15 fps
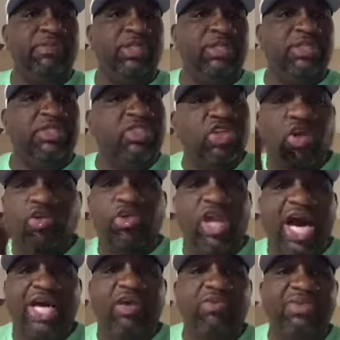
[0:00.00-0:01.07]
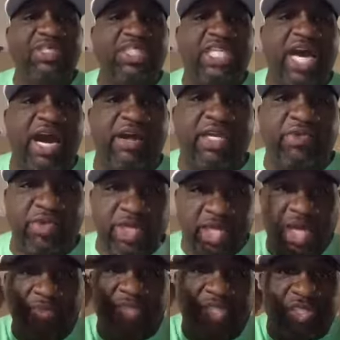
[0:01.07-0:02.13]
There's no lotto mentality when it
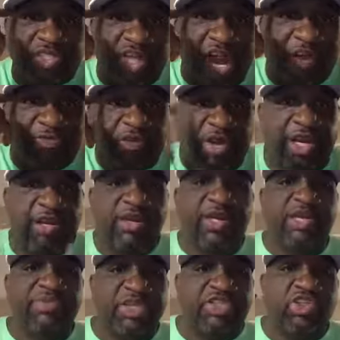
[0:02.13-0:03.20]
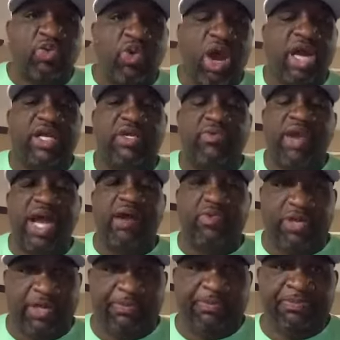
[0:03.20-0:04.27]
comes to the software that you're walking around
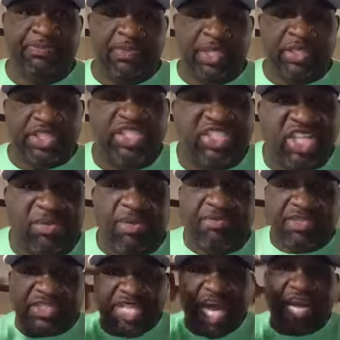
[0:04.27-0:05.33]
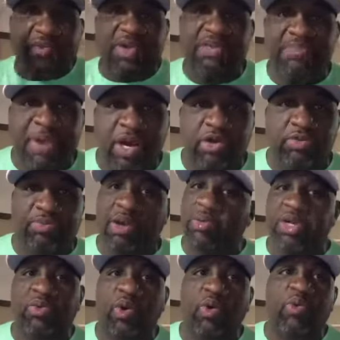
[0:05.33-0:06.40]
with. See, some of us got to reboot, but
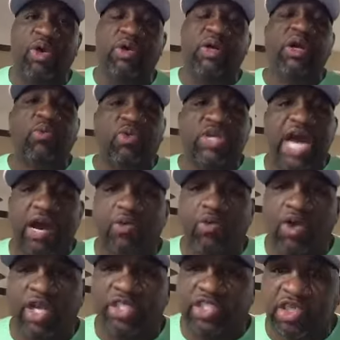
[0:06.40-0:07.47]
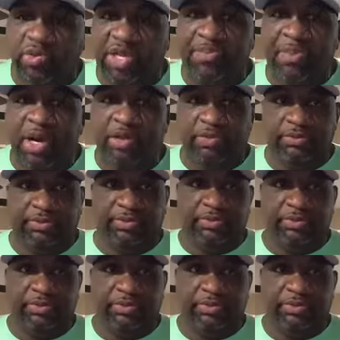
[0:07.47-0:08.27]
we're not willing to reboot.